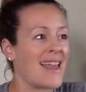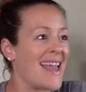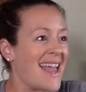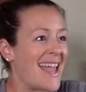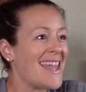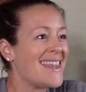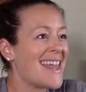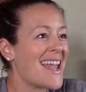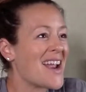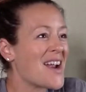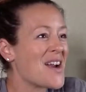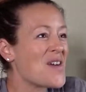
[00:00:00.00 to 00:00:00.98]
Hey
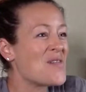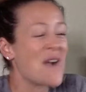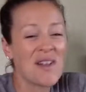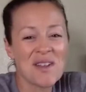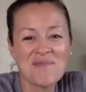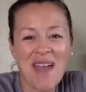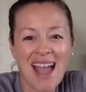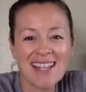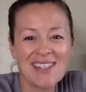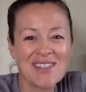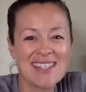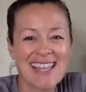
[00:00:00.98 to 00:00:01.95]
there, welcome
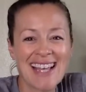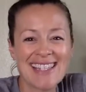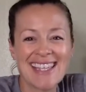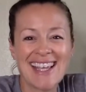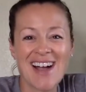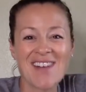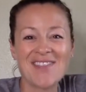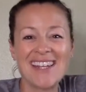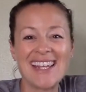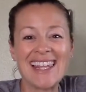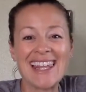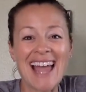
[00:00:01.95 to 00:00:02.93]
back to A Sexy
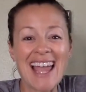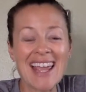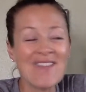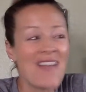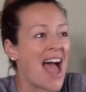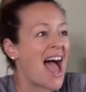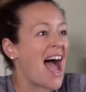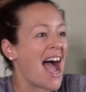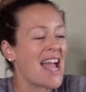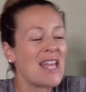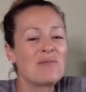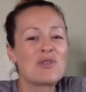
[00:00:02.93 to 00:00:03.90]
Confident Life.
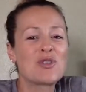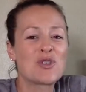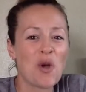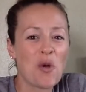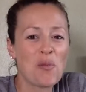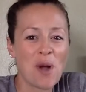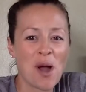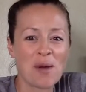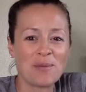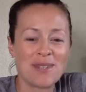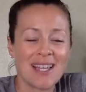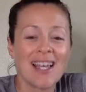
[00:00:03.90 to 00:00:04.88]
I am so
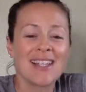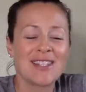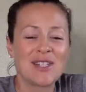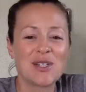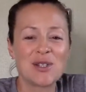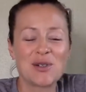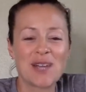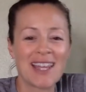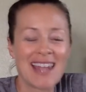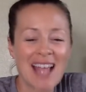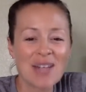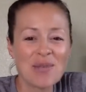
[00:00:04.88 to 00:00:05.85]
pumped to
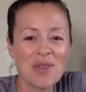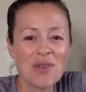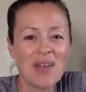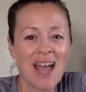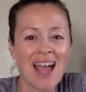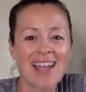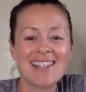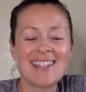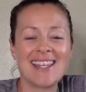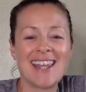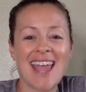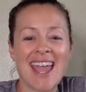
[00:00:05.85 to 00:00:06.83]
connect with you guys
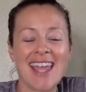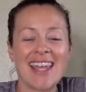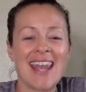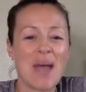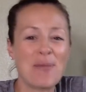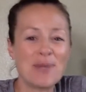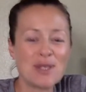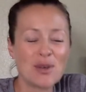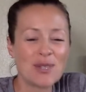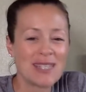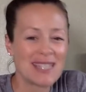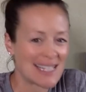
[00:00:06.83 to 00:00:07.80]
today in
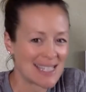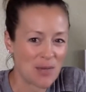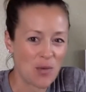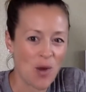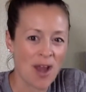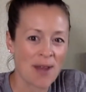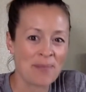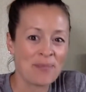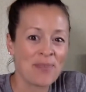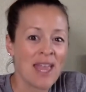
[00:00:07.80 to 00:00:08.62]
episode 61